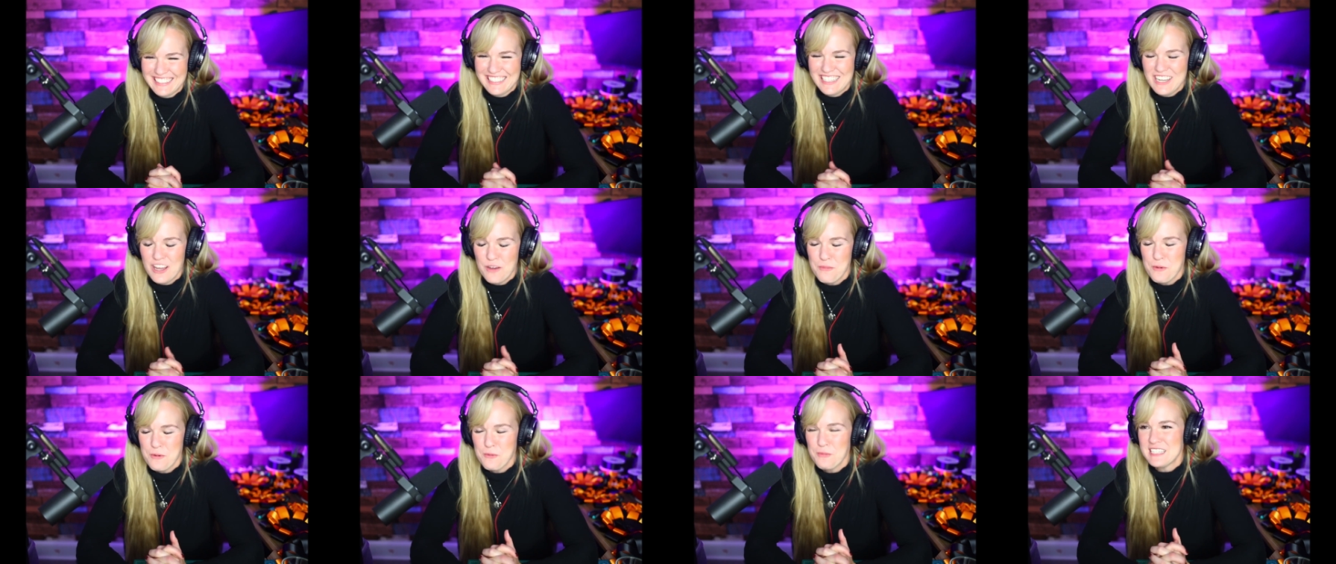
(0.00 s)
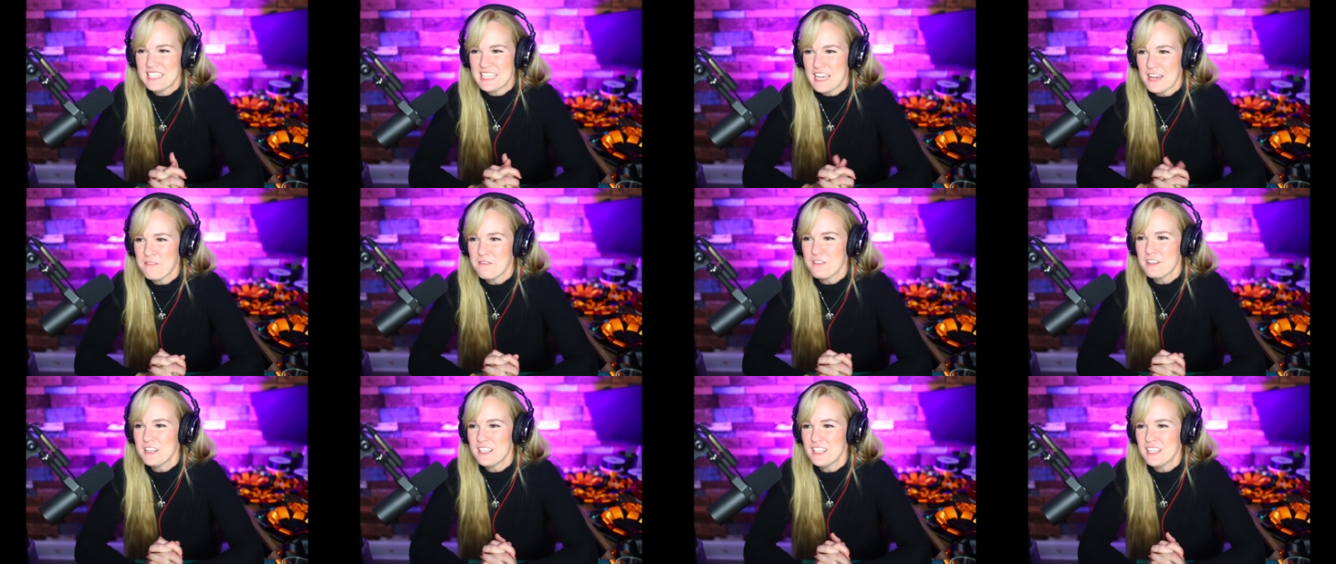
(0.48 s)
no, but That's we
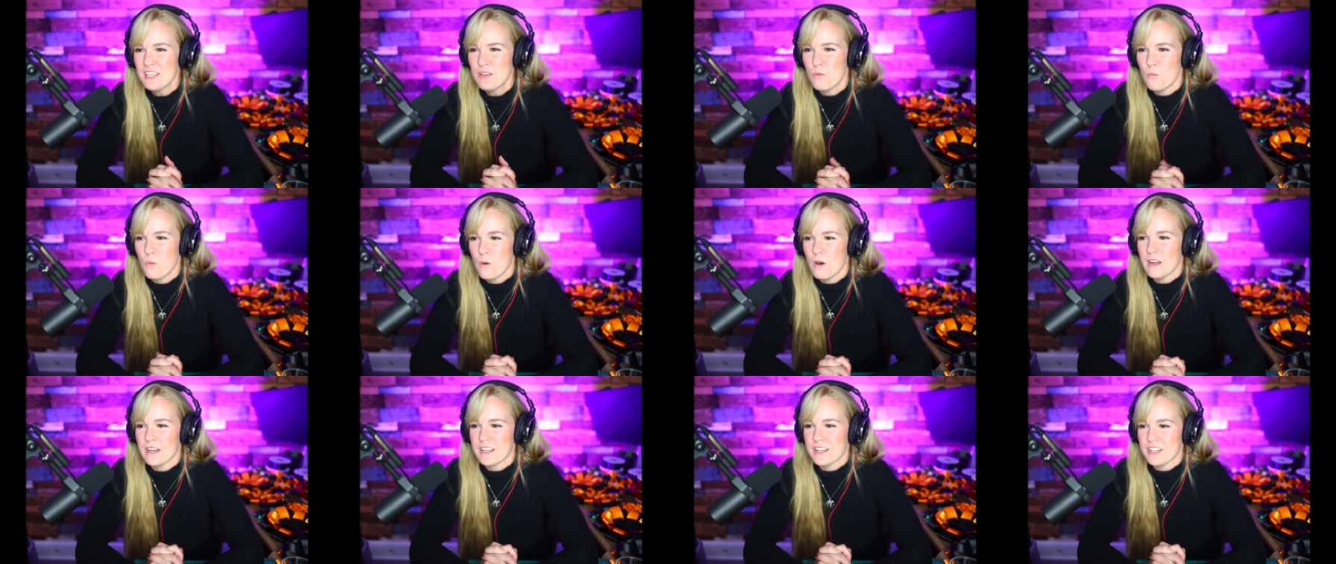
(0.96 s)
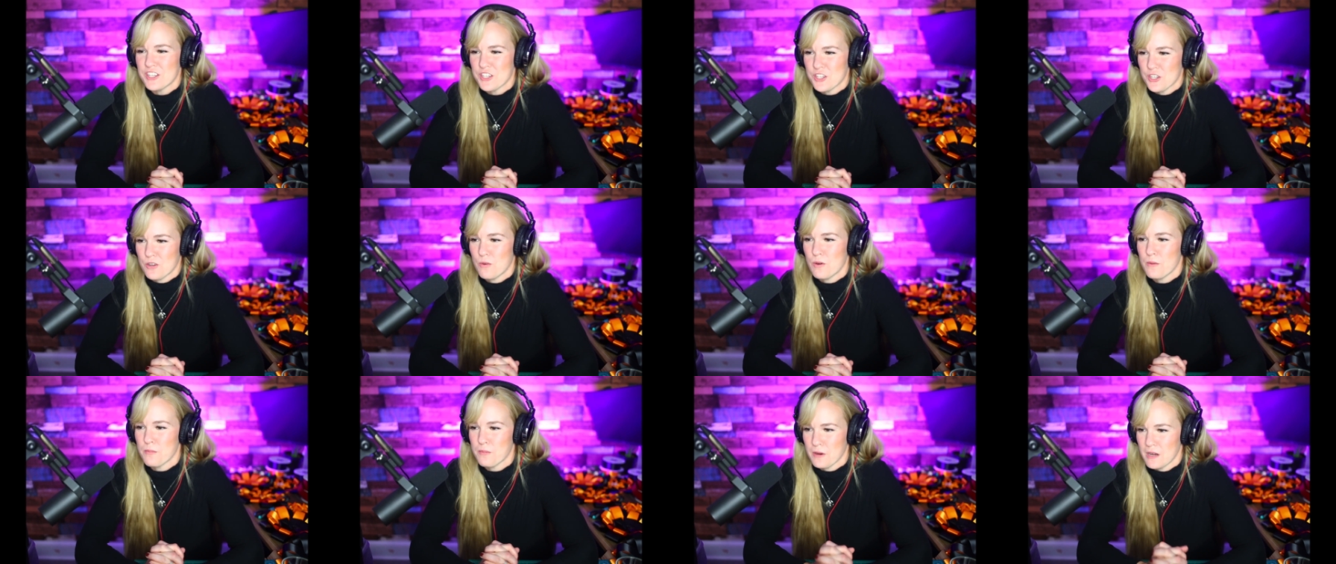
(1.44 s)
definitely right. want to
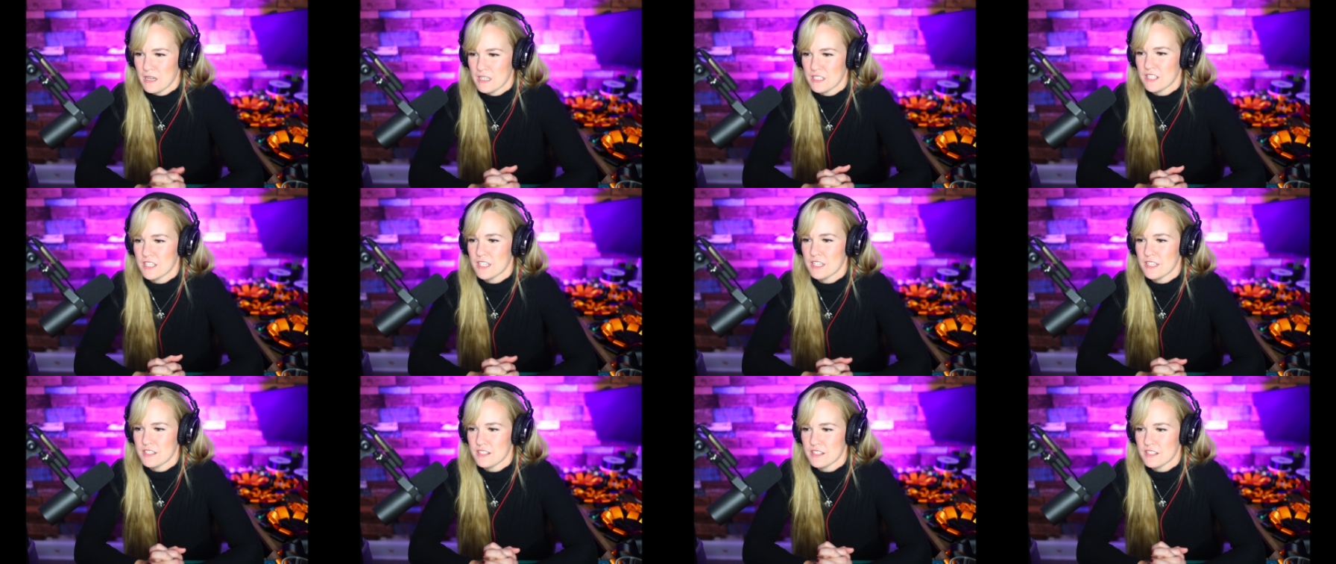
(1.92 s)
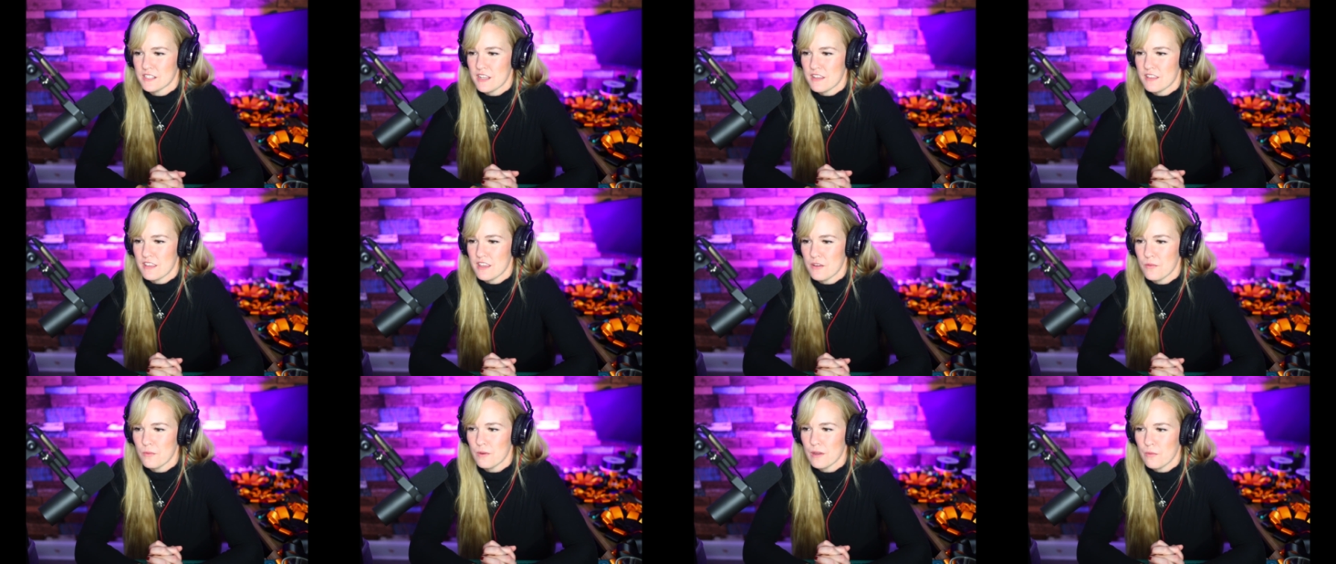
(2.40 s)
show a presence. I oh
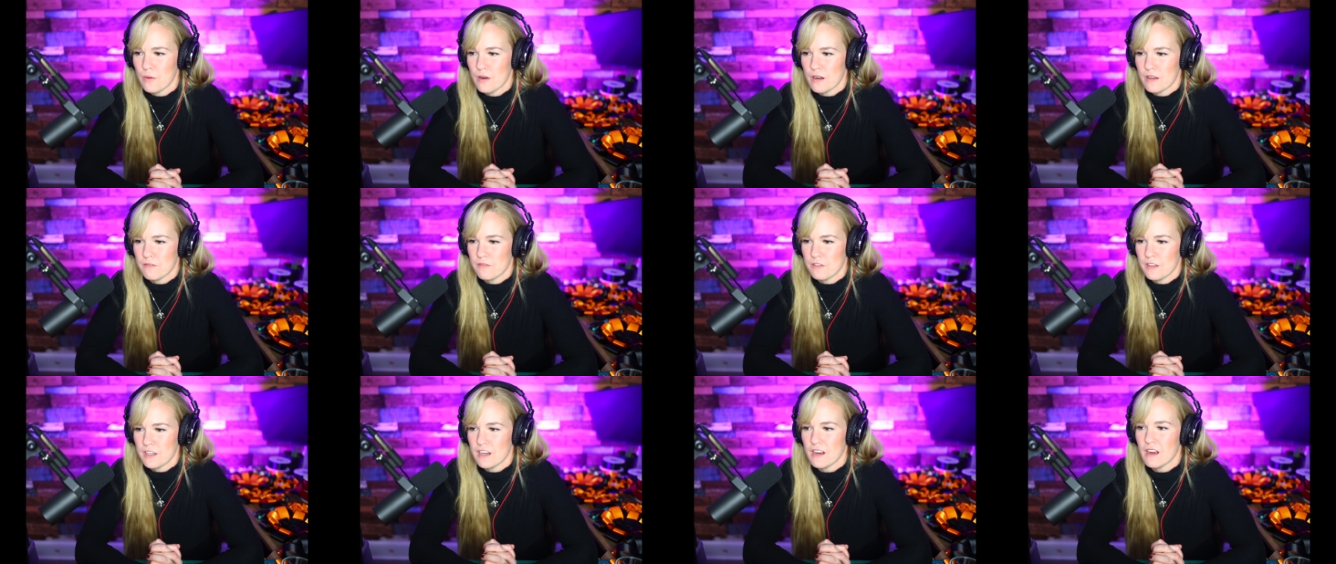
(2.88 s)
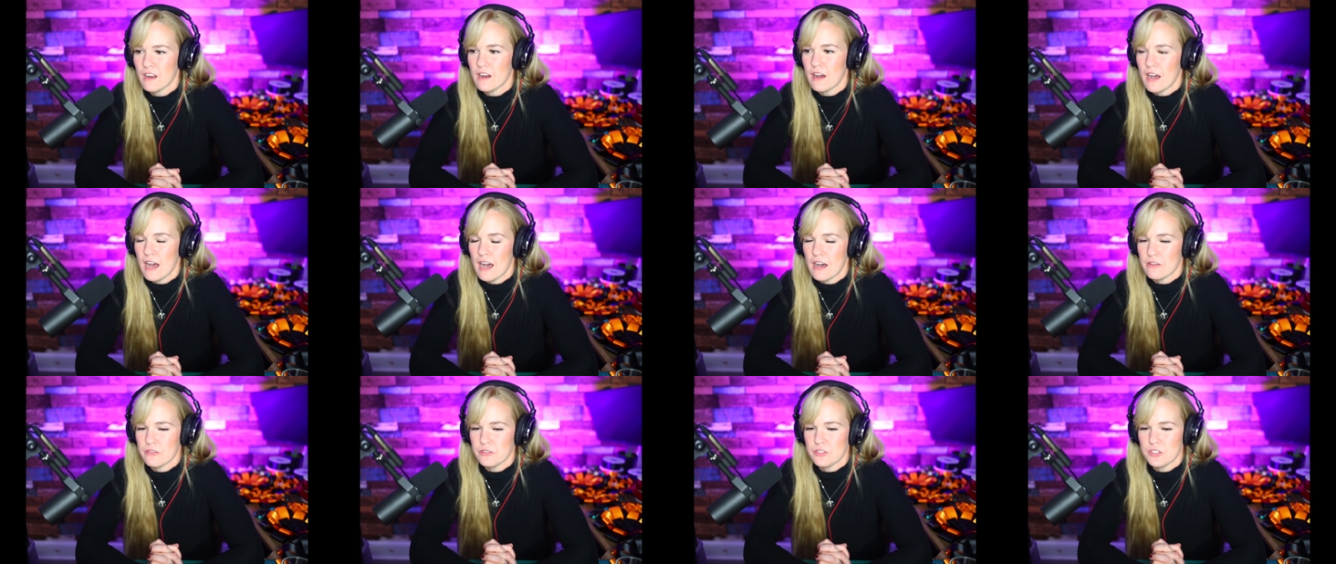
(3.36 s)
think oh we gosh, want to yeah. figure out
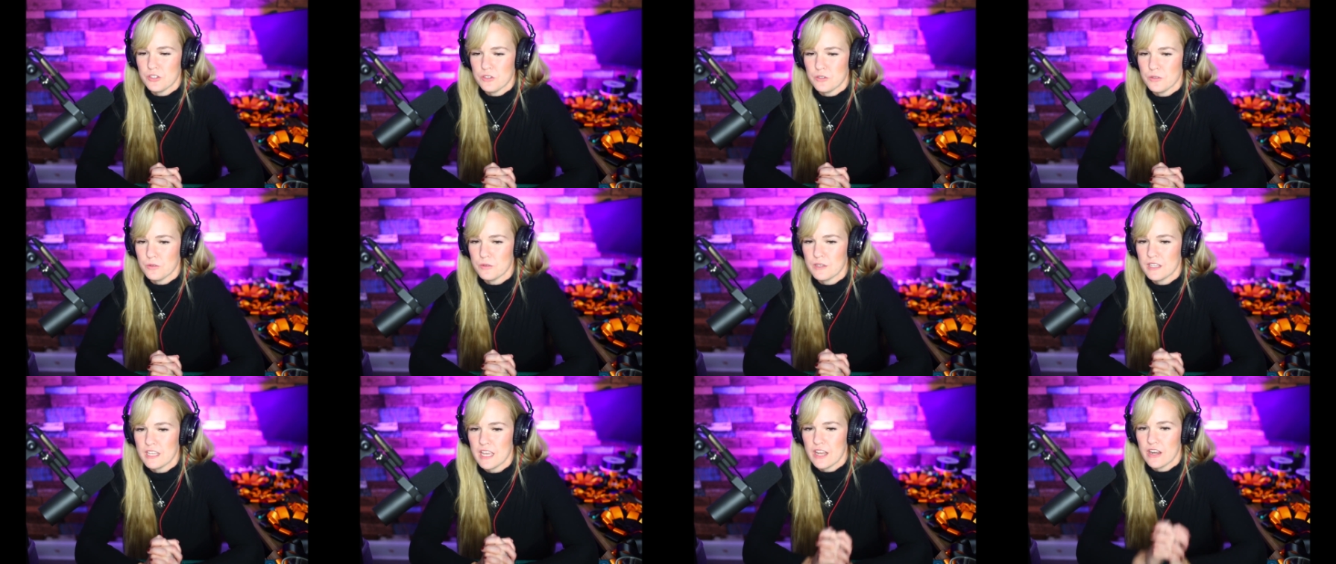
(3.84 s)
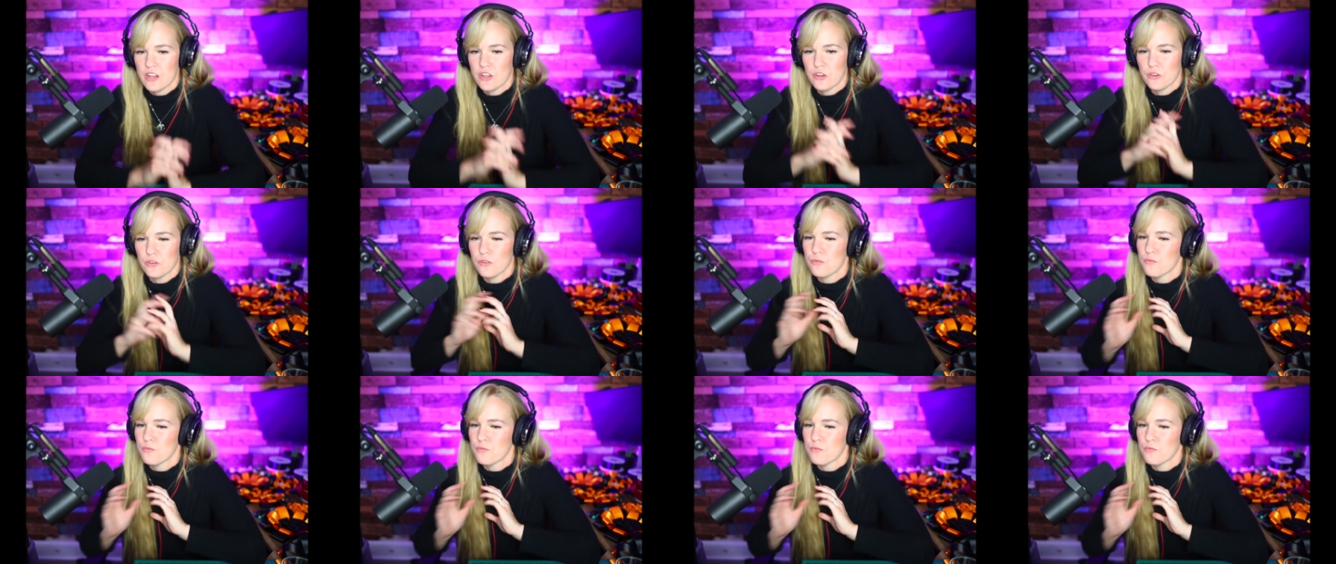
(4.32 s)
how to get a group